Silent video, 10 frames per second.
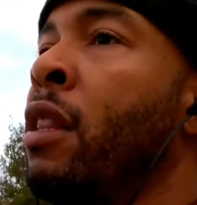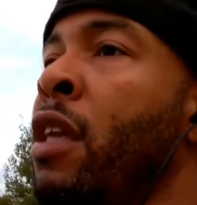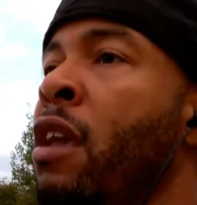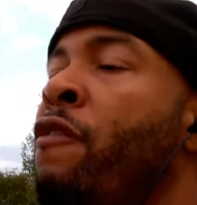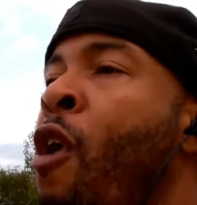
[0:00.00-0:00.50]

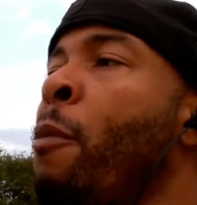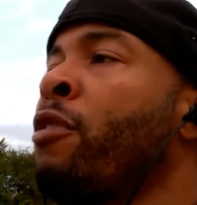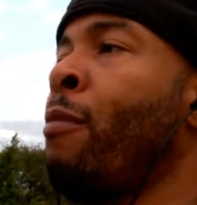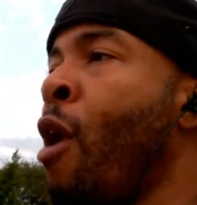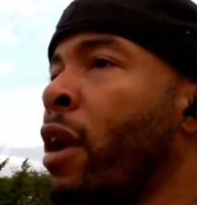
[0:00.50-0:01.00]
the
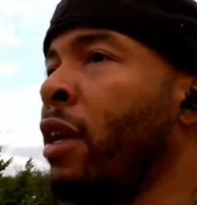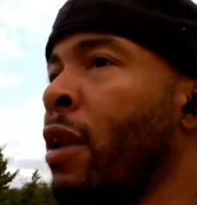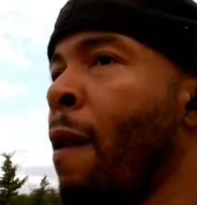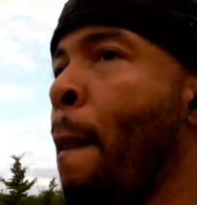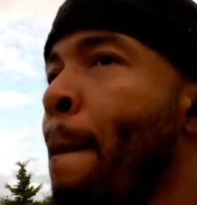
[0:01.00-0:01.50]
farmer's
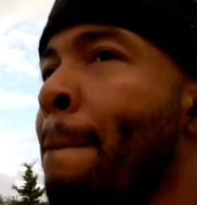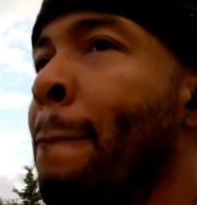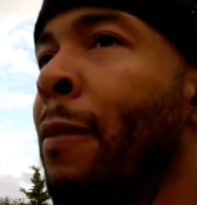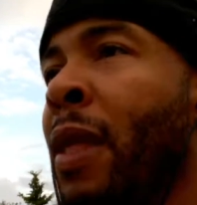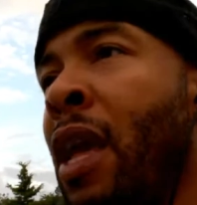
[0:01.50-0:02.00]
market
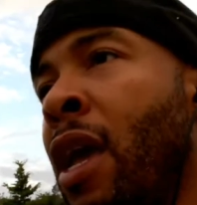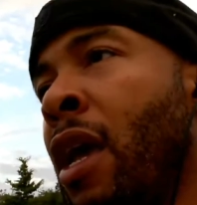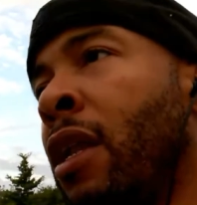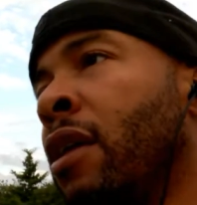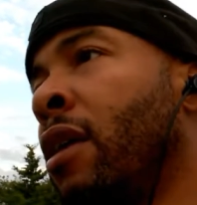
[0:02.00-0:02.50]

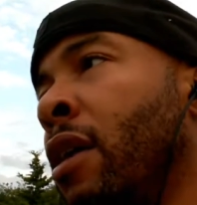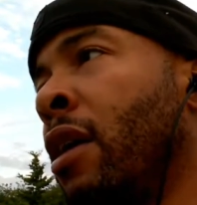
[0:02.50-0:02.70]
in,